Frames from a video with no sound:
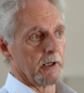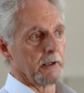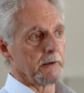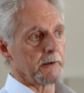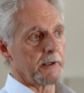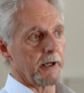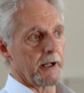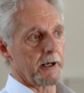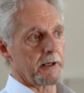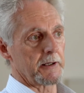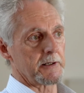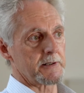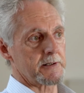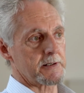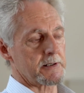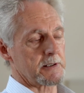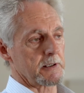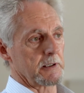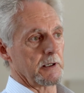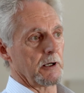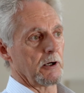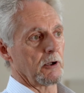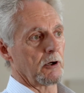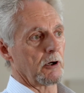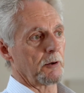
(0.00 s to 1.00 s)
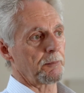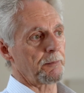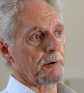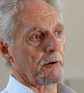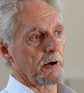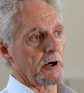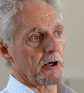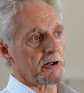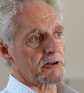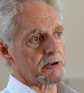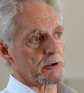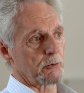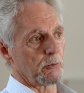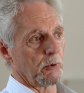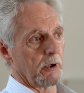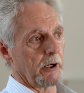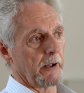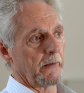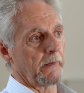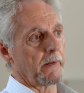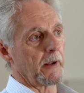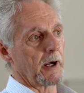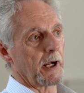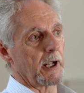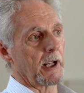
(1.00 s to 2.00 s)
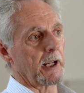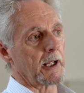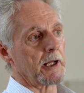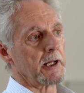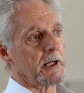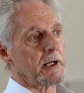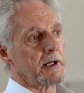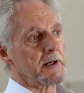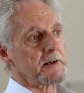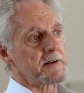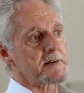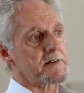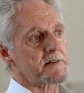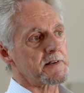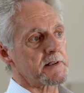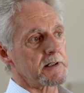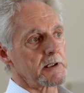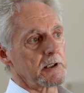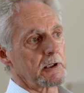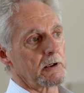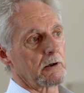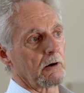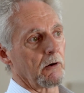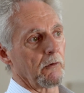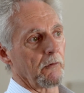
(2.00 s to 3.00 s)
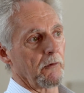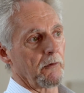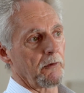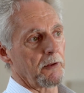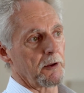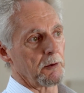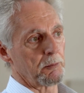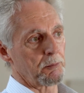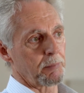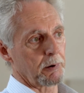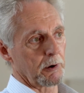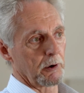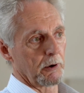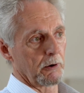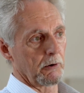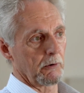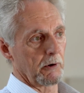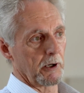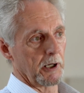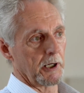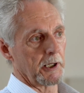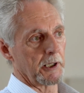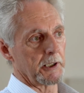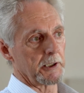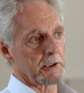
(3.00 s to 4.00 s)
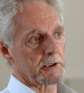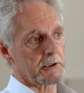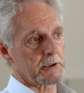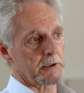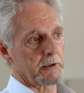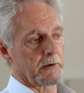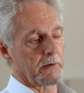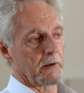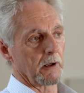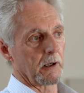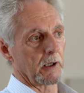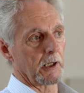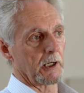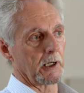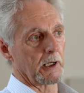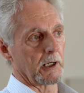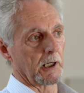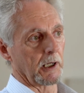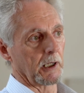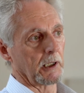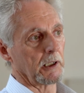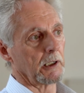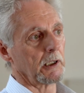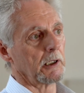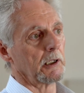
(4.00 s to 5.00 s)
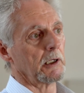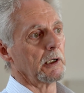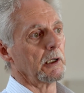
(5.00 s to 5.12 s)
That is an operation where they seal the pleura to the lung,